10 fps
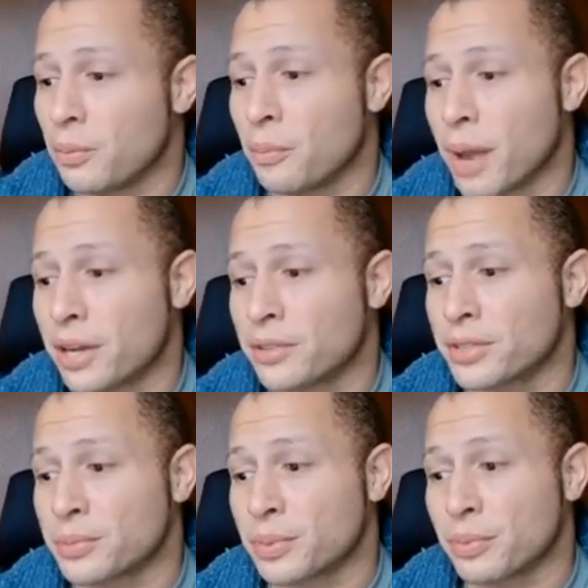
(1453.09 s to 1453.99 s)
What
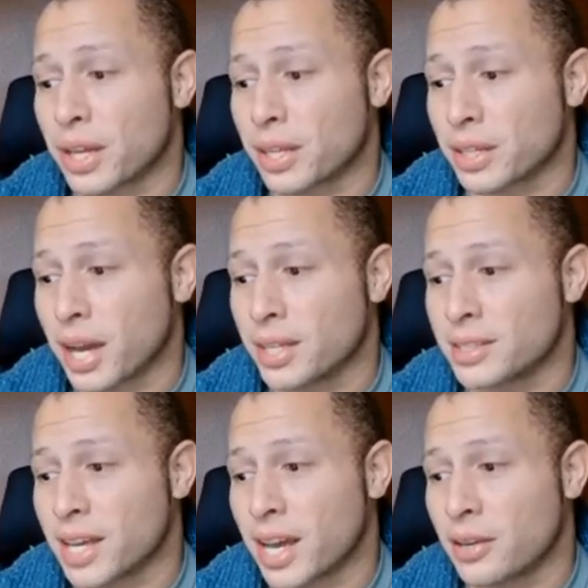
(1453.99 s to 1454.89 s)
matters is we
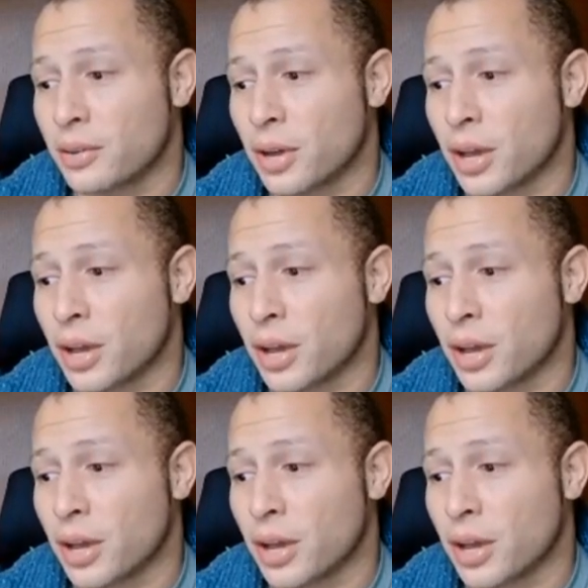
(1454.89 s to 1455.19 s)
recognize that